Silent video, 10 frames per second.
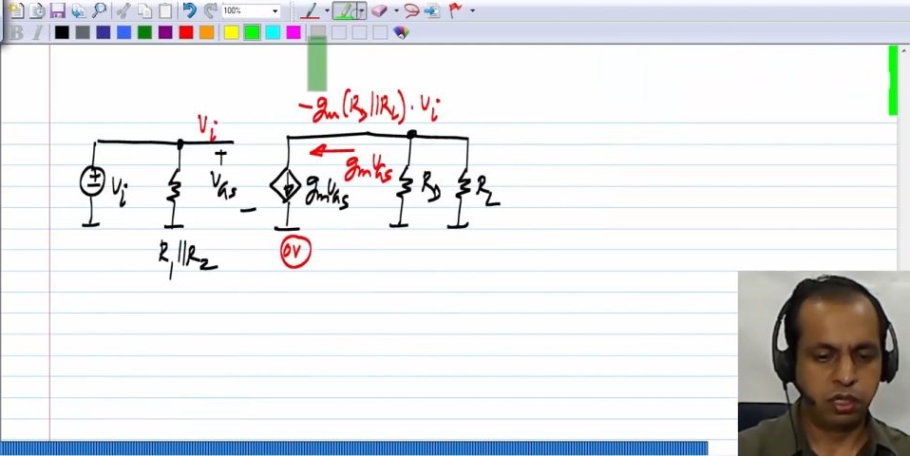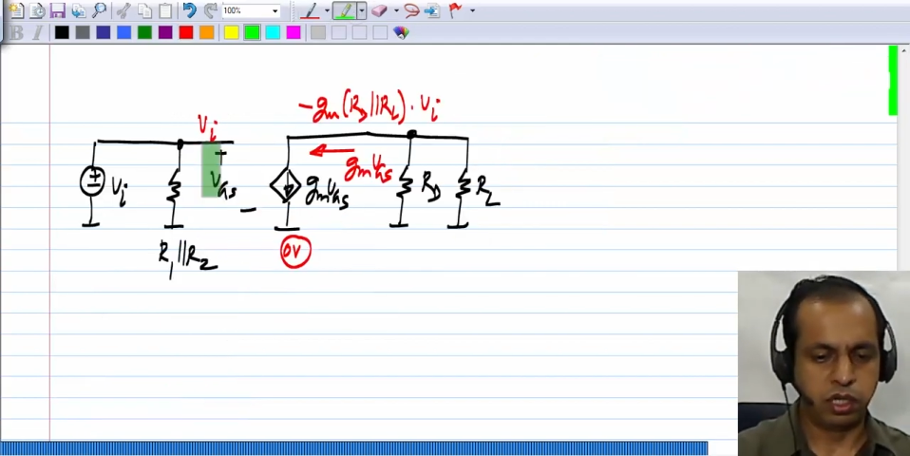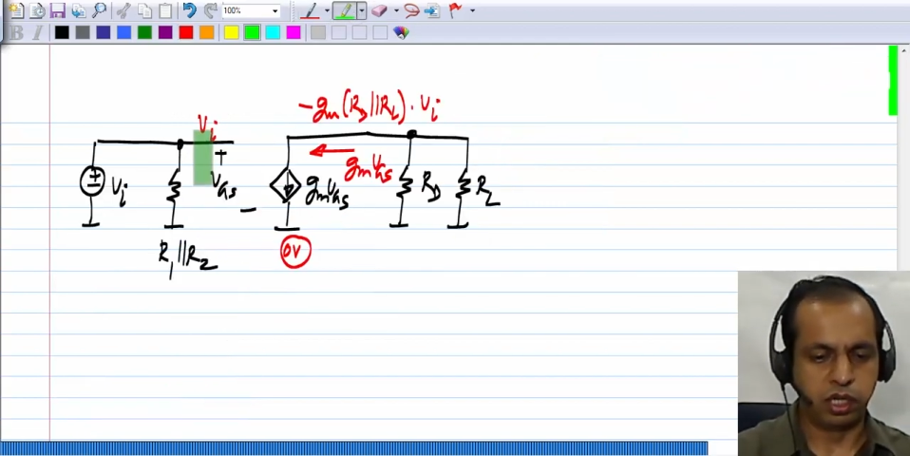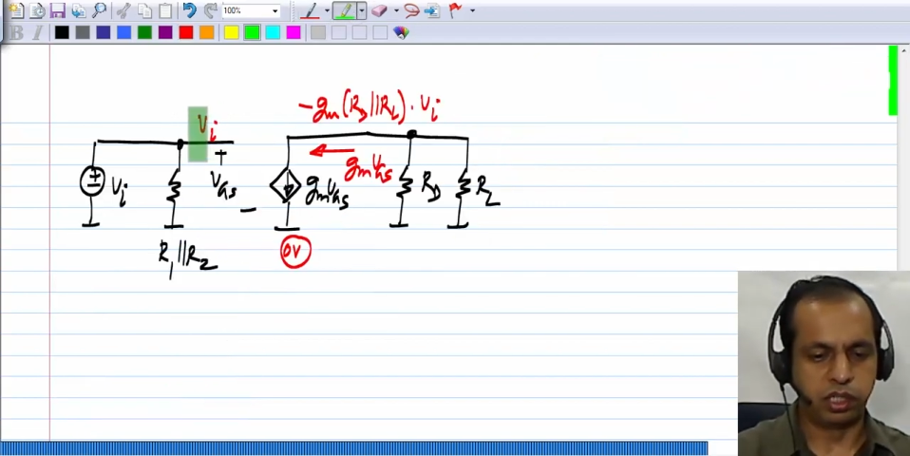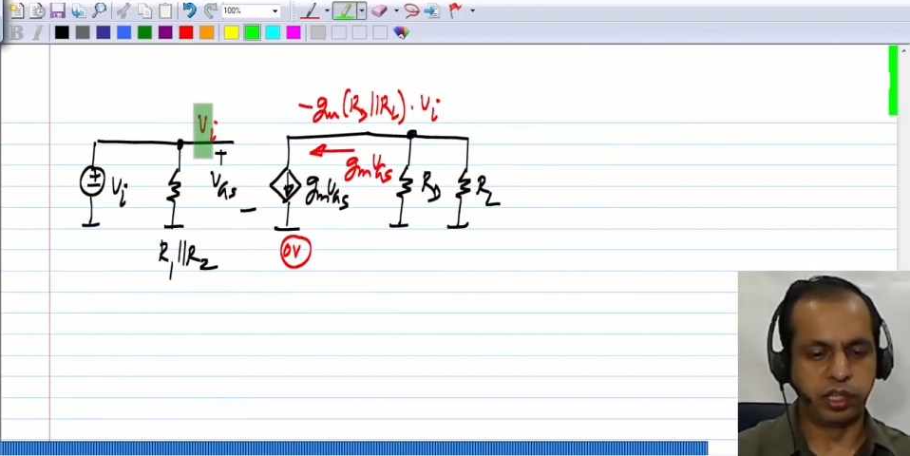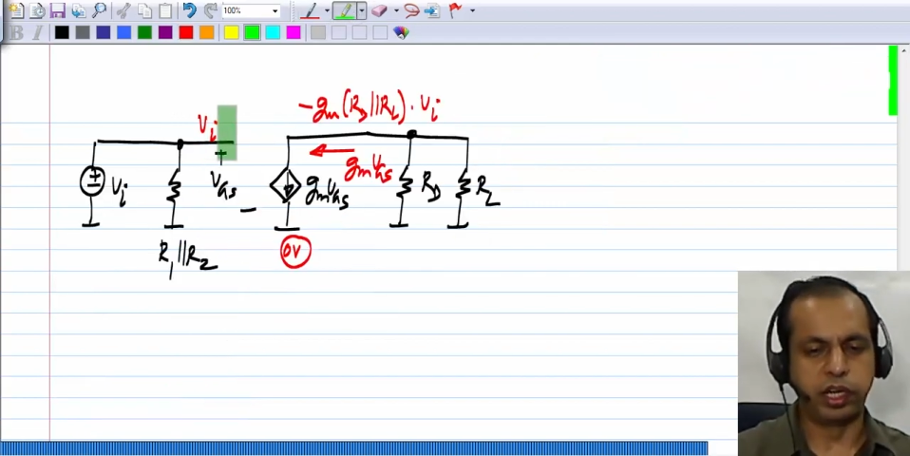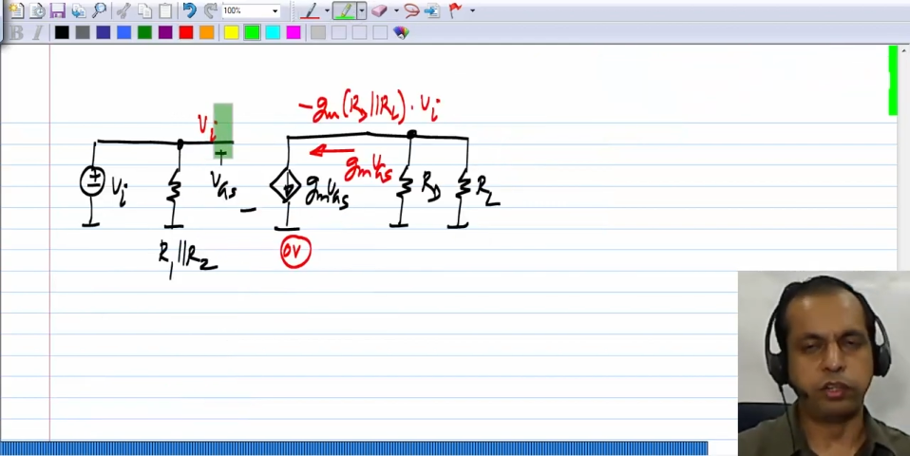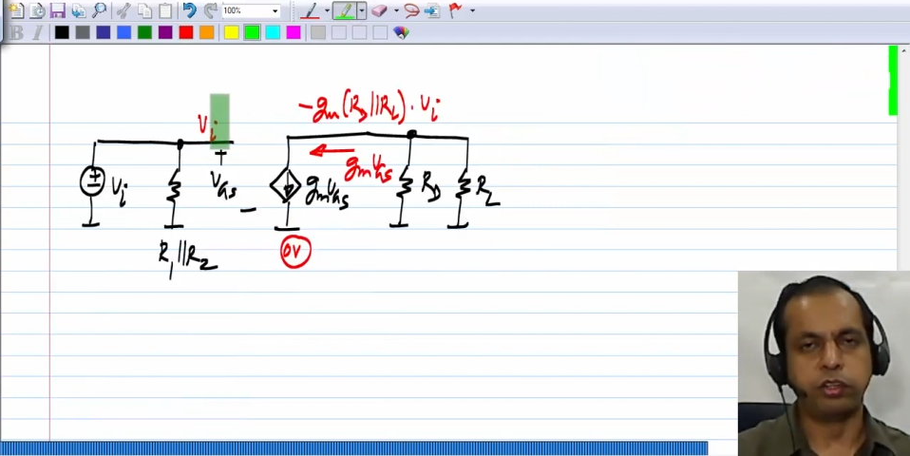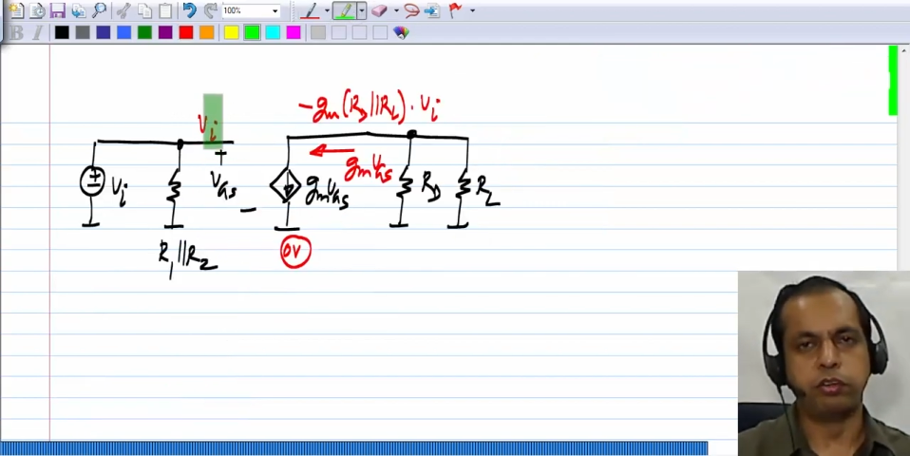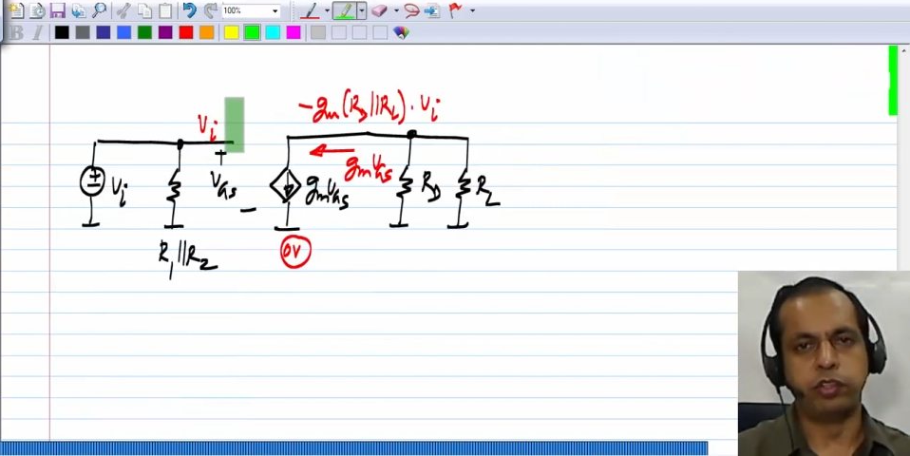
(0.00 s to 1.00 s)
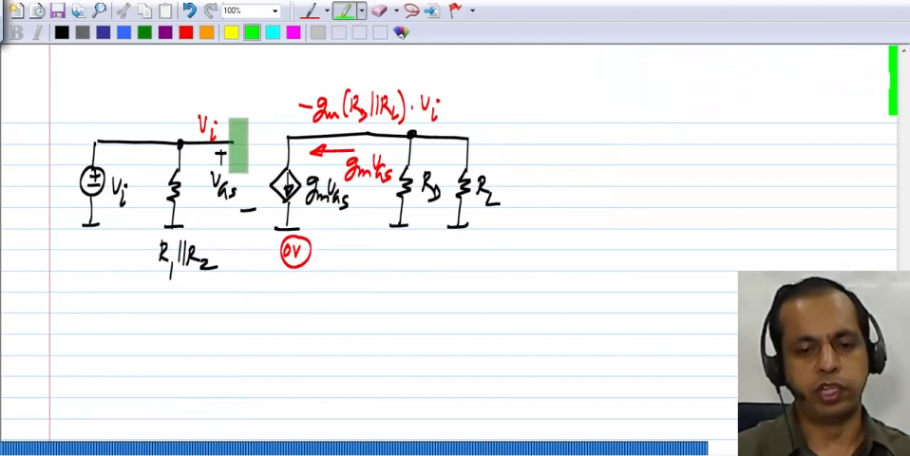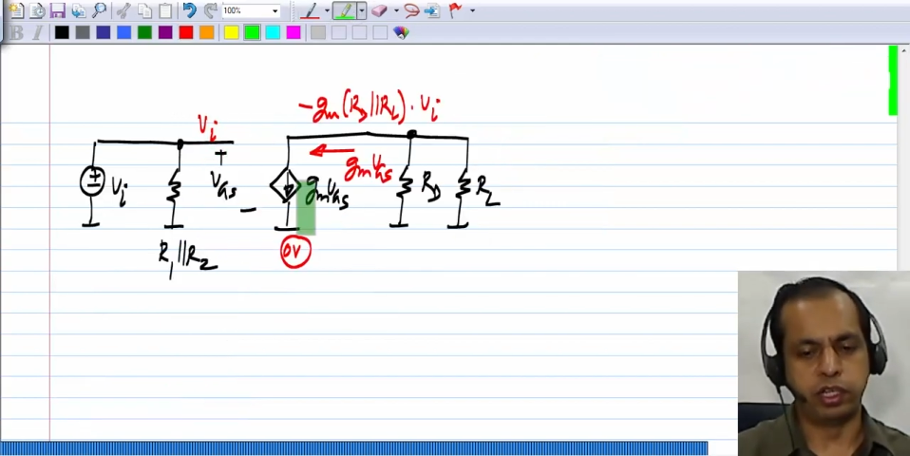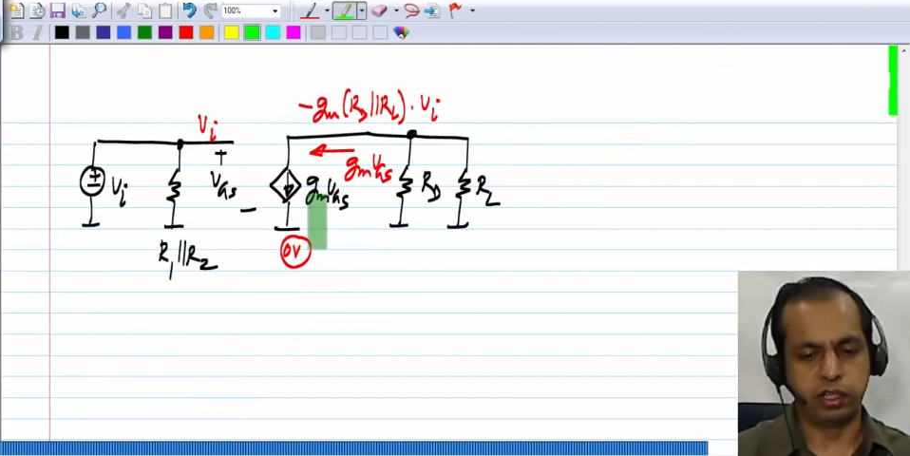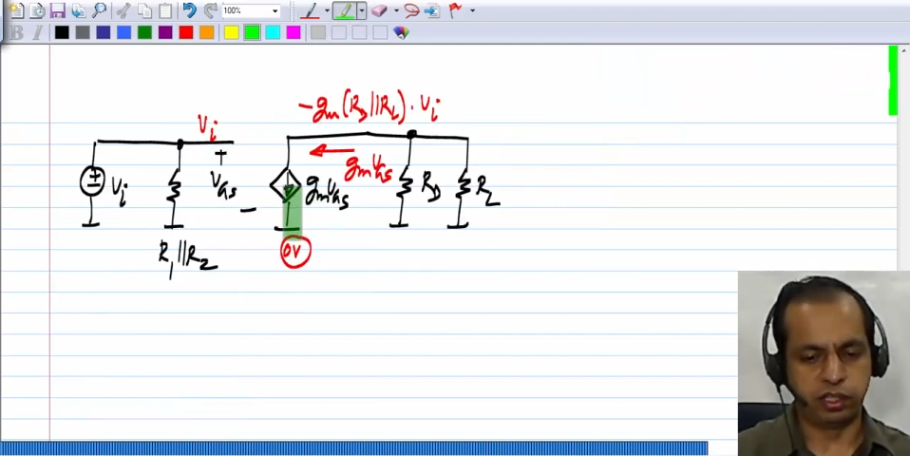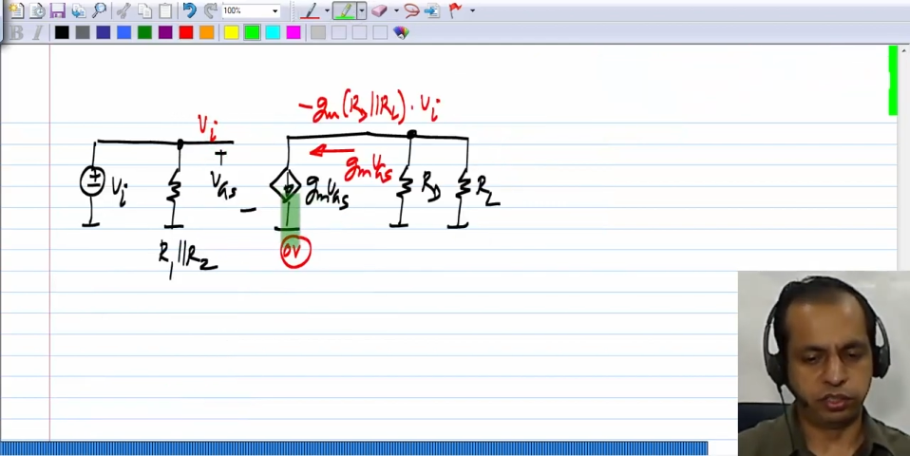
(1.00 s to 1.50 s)
at the gate you have
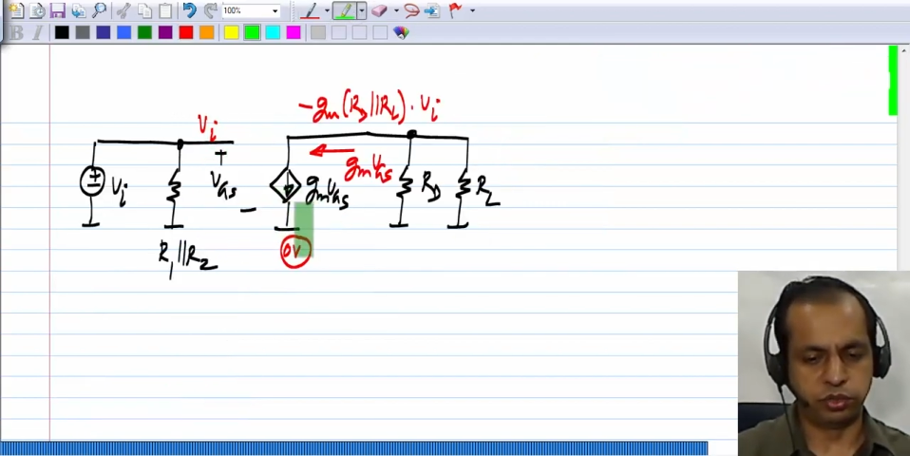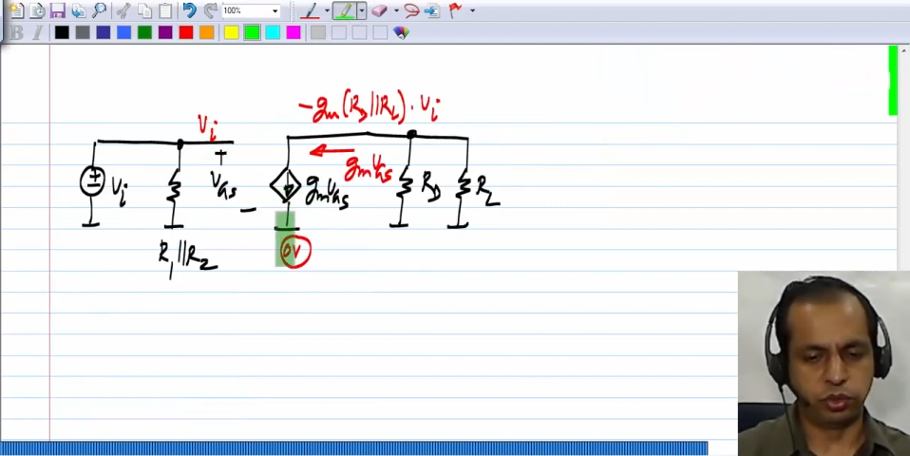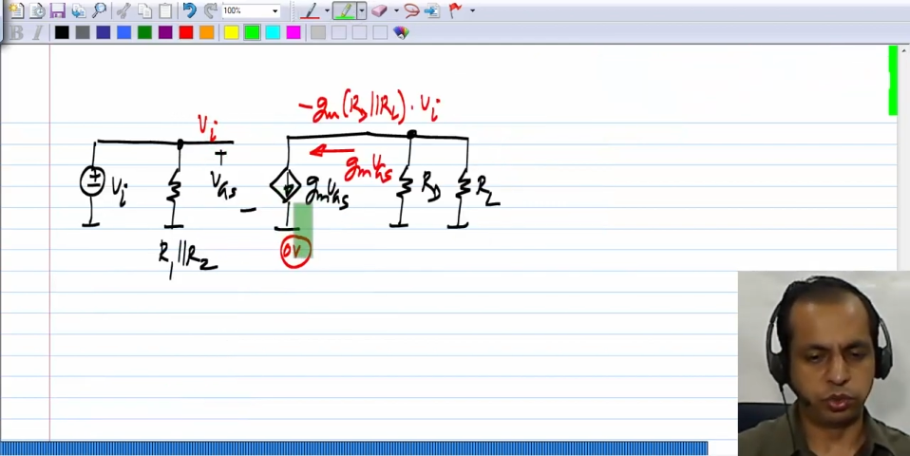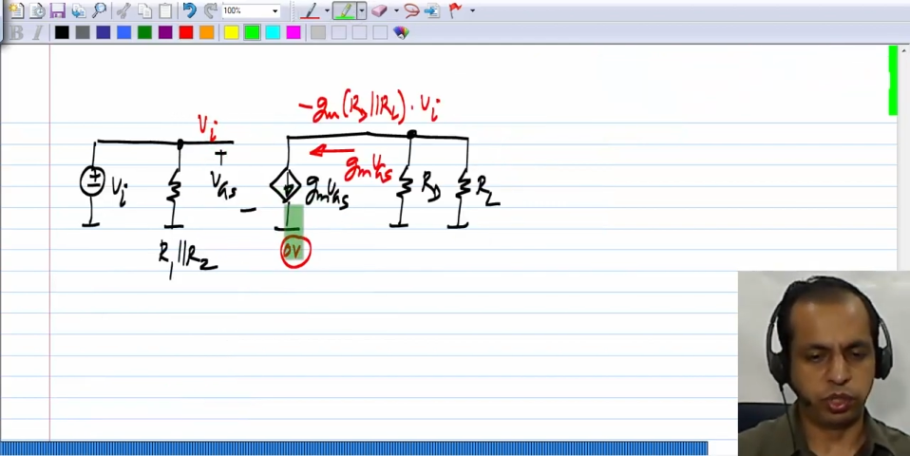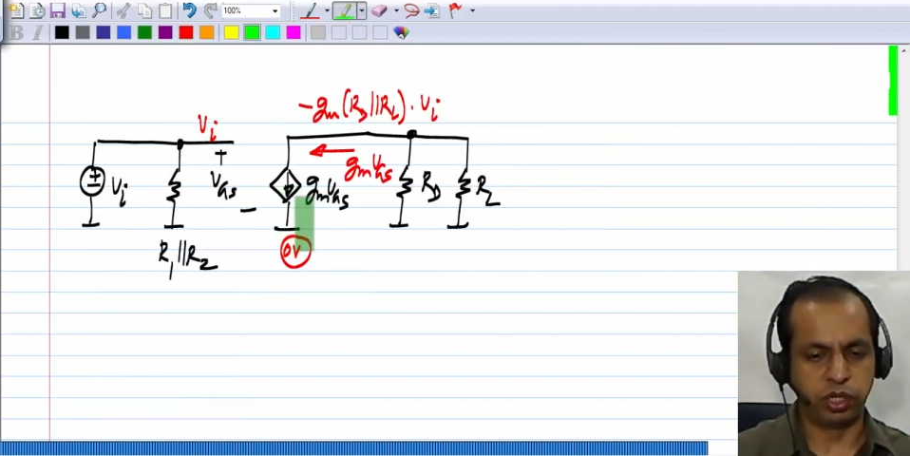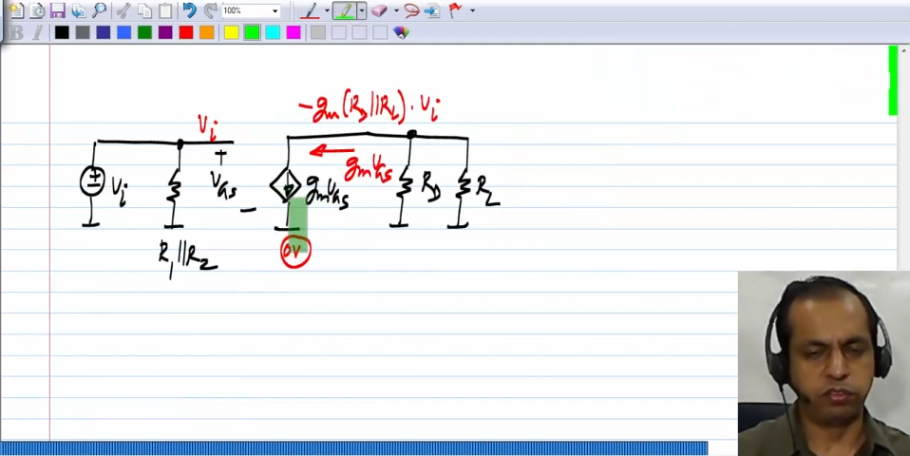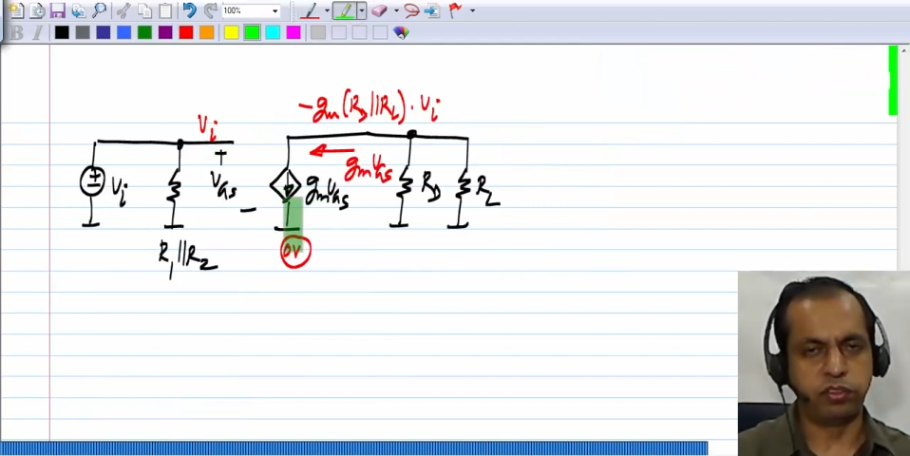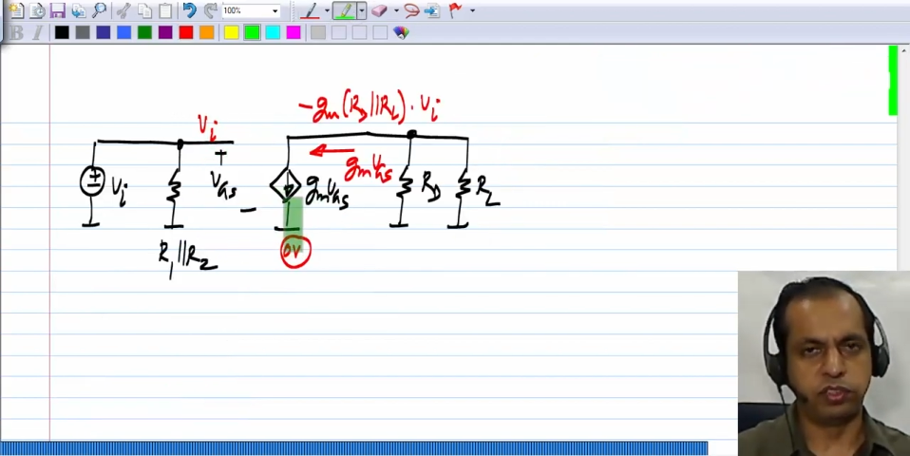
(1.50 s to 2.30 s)
Vi, at the source you have